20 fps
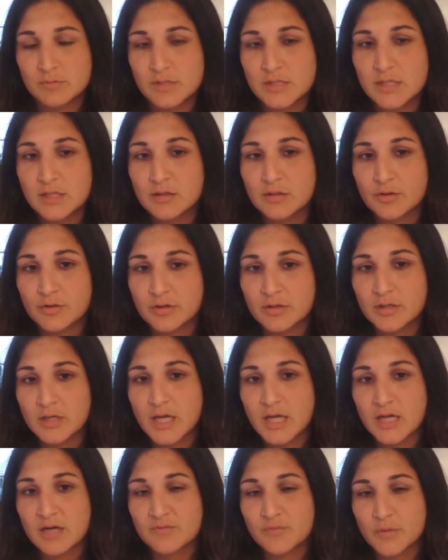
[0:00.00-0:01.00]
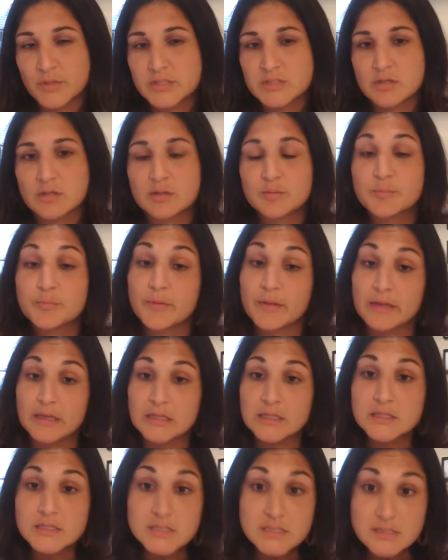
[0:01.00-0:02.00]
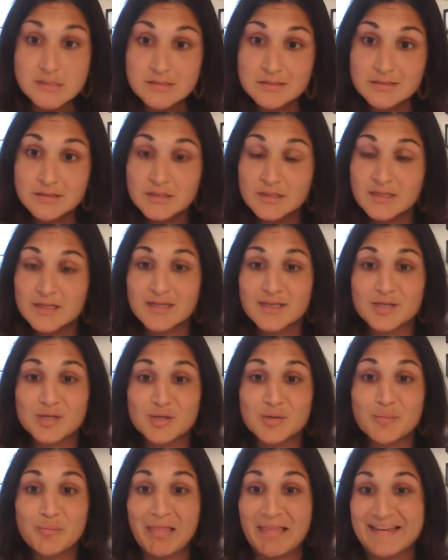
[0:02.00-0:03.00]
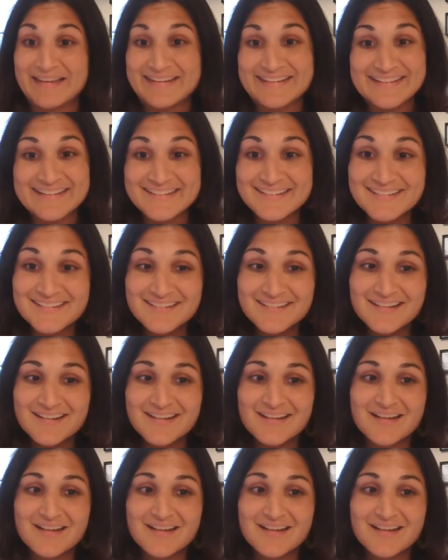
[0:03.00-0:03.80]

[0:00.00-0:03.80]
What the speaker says: we can learn how to voice our complaints and complaining